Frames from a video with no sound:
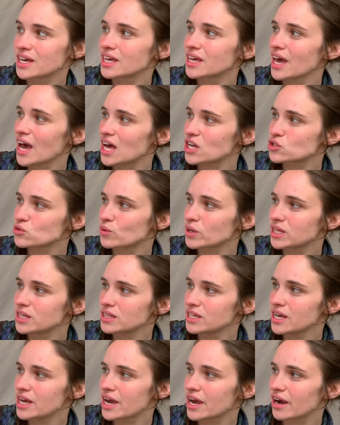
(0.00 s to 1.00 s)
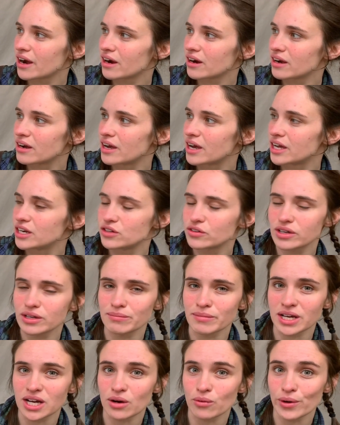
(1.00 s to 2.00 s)
Catch one in the air and you can
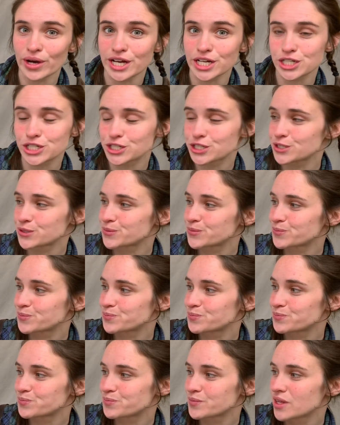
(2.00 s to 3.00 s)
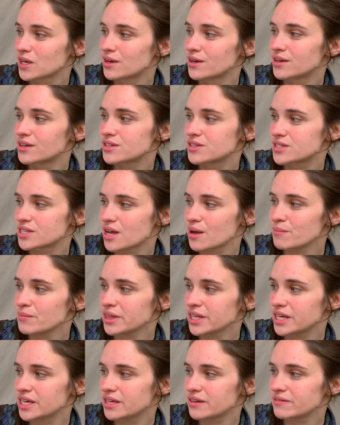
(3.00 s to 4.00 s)
make a wish. Some
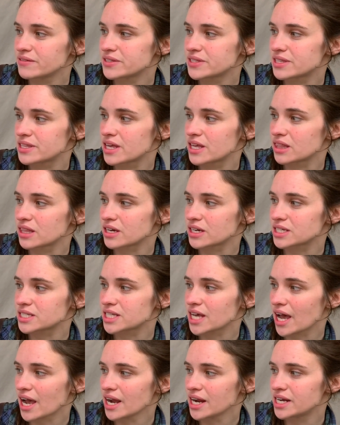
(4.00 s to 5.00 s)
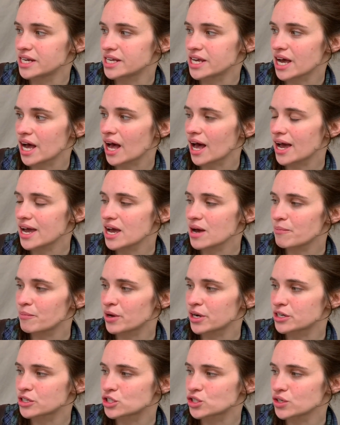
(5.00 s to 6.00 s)
leaves that look tiny high up
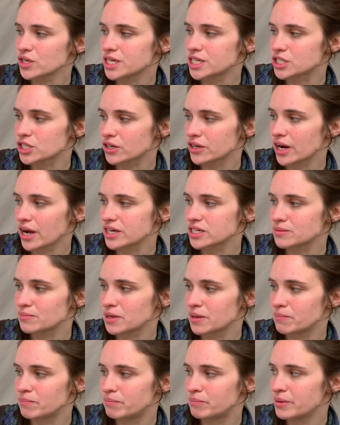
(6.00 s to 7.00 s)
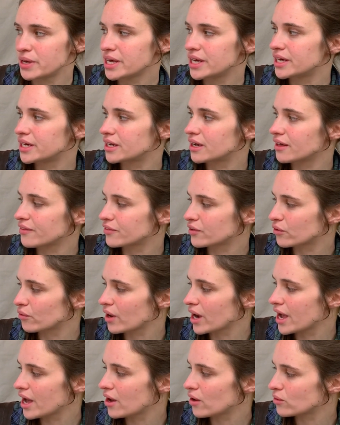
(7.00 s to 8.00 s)
on a tree turn out to be big on the
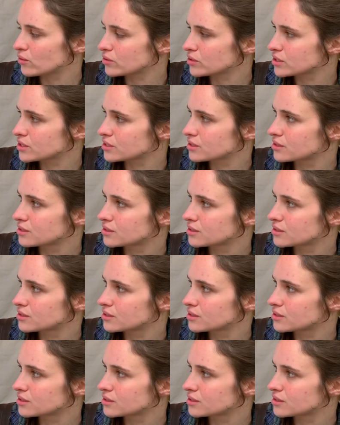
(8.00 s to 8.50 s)
ground.